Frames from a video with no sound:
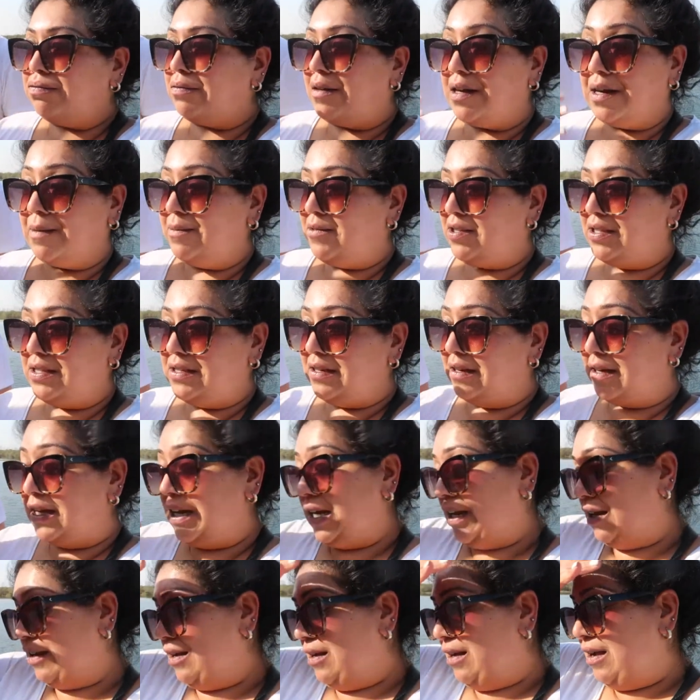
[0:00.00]
I'm just
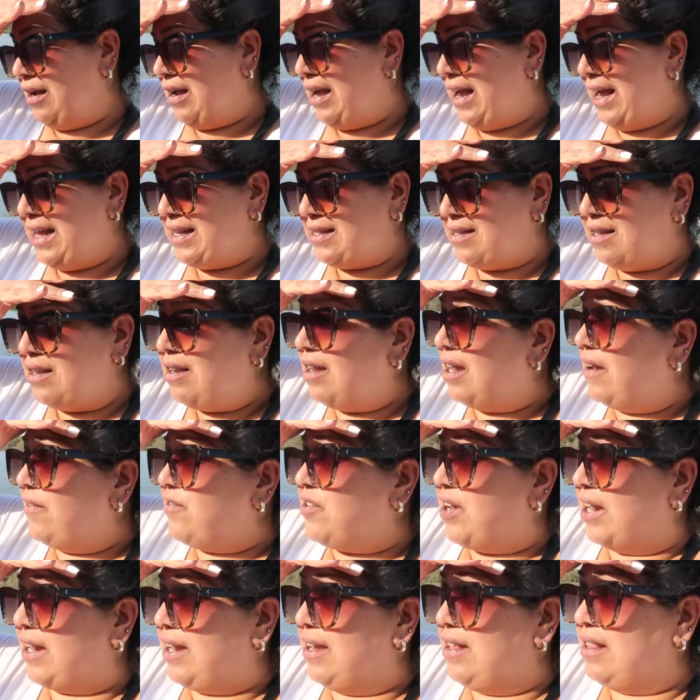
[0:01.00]
dying. It's the
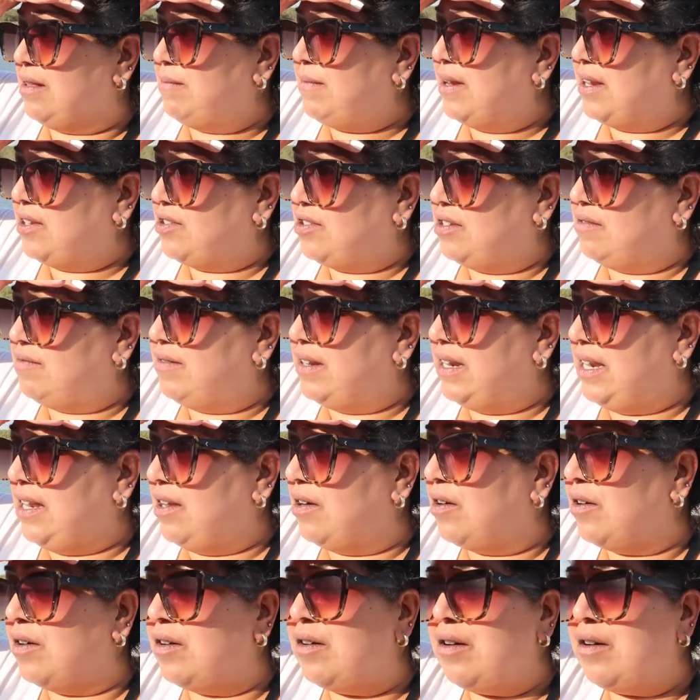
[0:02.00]
life jacket that makes you really hot.